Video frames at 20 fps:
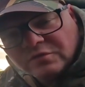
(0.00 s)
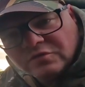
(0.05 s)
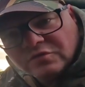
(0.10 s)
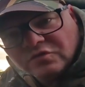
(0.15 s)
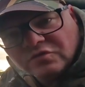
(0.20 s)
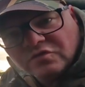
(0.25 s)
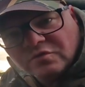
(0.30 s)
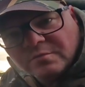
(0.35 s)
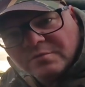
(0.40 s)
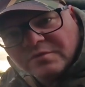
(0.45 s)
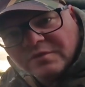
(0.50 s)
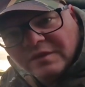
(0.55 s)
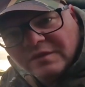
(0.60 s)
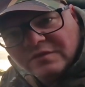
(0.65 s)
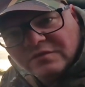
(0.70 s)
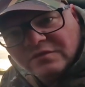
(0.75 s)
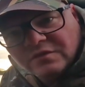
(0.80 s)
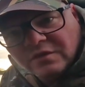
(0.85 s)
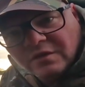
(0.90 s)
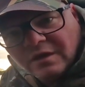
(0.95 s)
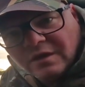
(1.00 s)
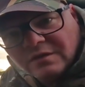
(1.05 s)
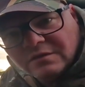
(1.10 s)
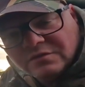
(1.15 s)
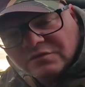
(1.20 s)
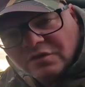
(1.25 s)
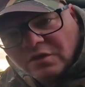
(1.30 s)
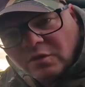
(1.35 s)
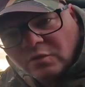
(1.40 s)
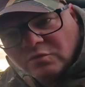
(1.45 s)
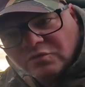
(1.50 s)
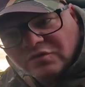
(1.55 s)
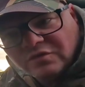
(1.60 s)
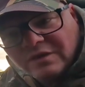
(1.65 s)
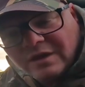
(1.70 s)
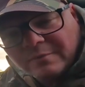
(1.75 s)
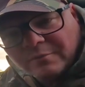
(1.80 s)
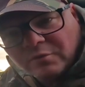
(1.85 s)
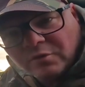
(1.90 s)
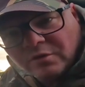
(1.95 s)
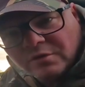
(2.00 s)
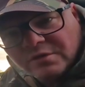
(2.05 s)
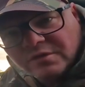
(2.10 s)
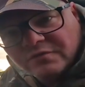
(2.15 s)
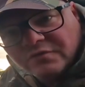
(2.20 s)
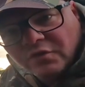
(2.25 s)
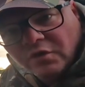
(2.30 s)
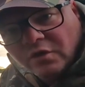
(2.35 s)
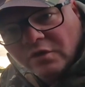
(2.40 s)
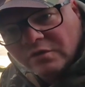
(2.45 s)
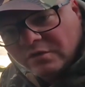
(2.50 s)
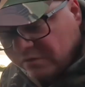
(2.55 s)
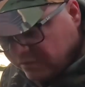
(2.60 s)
So something to hold your camera or your phone.